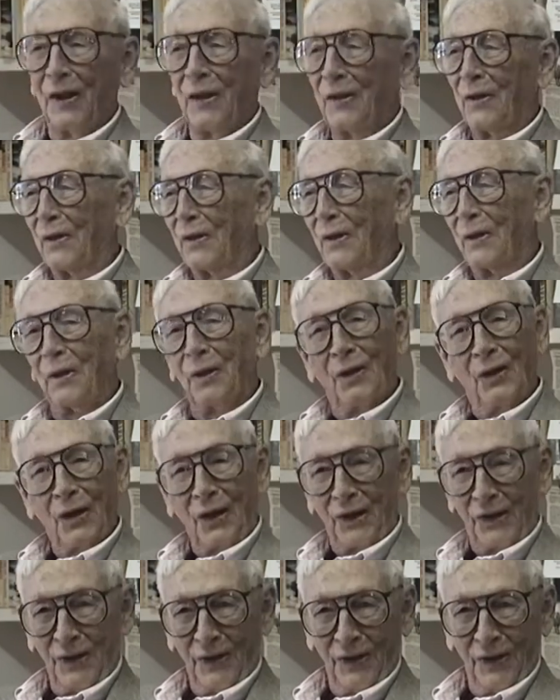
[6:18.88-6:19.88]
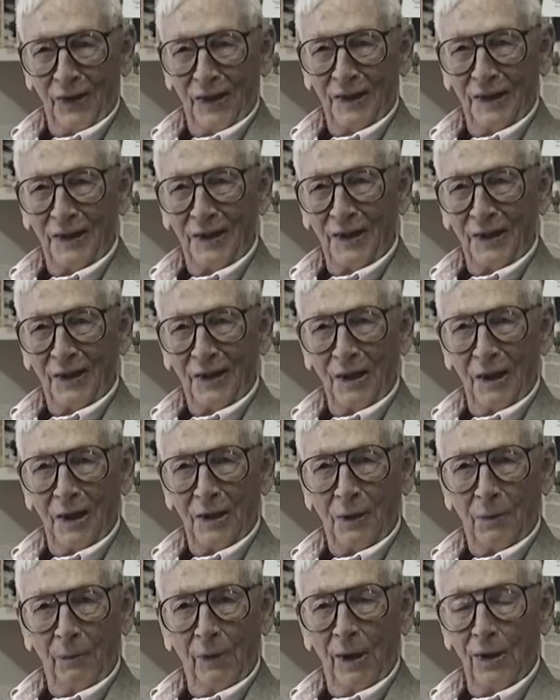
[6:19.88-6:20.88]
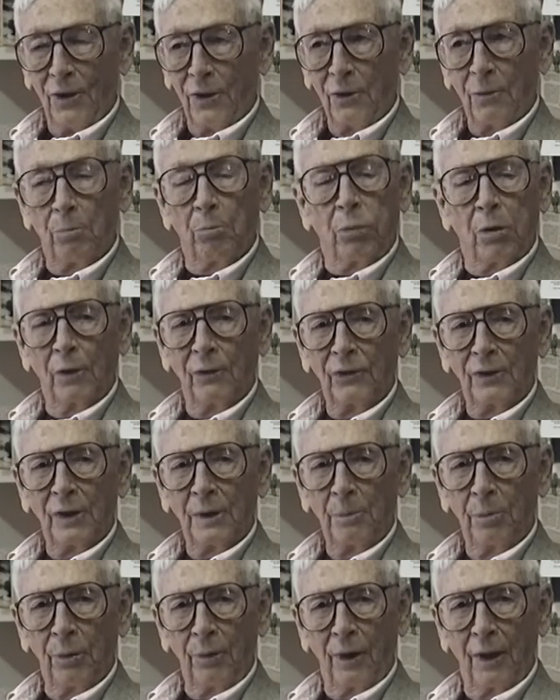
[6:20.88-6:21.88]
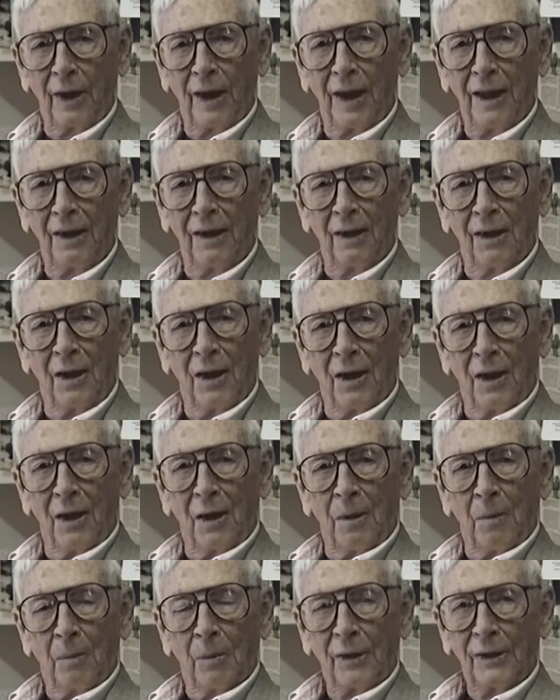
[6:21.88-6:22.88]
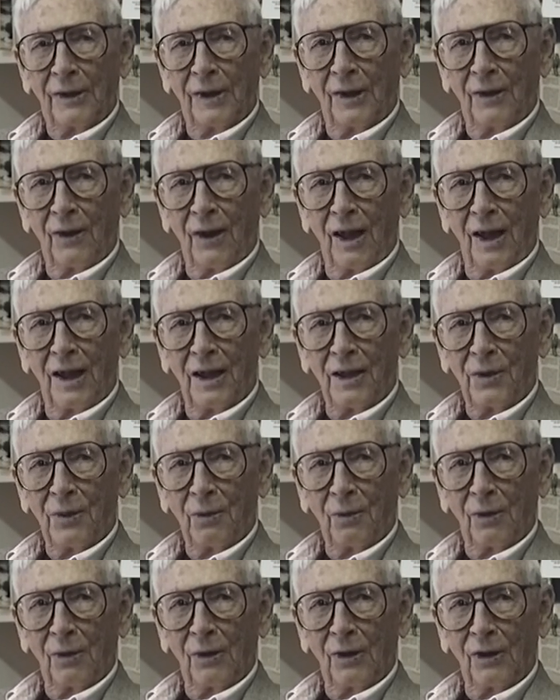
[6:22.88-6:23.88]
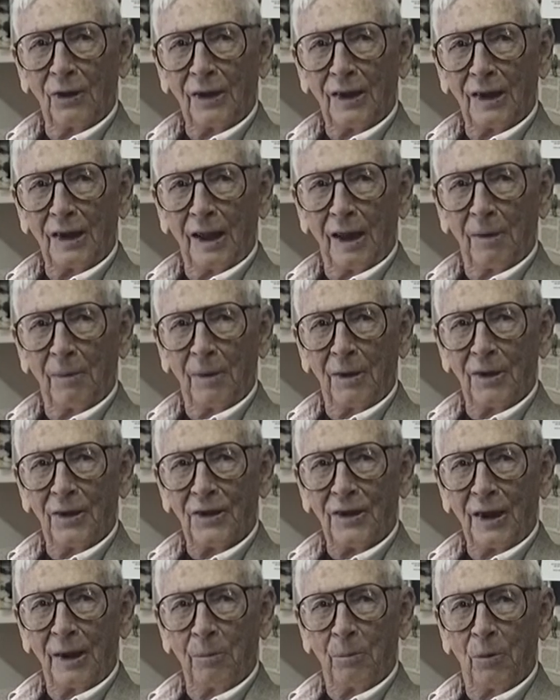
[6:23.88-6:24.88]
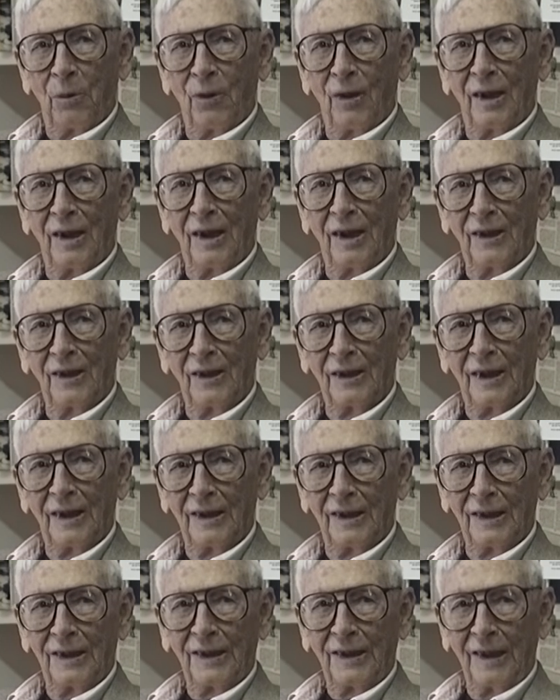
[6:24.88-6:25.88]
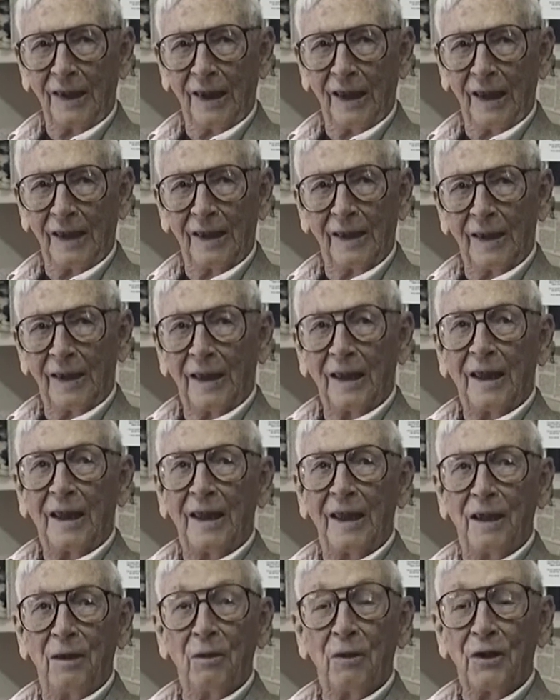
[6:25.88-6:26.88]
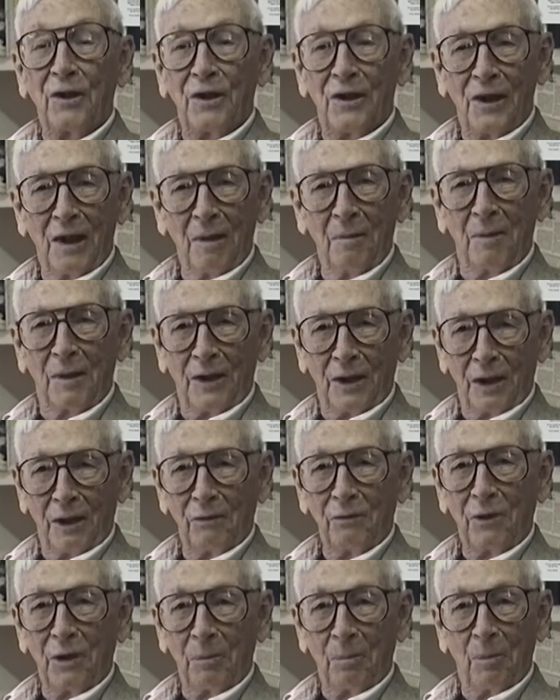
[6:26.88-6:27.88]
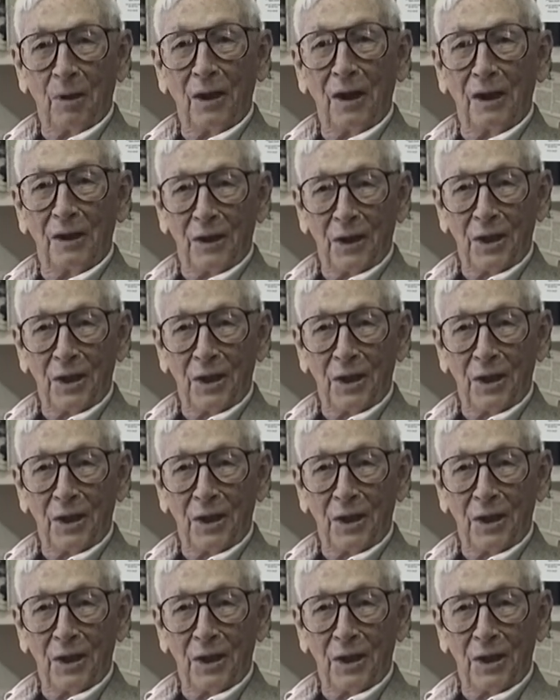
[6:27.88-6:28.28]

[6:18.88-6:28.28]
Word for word: the looks on these guys' faces. Perfectly polite, but their eyes were looking at me to say, "Boy, look at this guy. He was dumb enough to buy the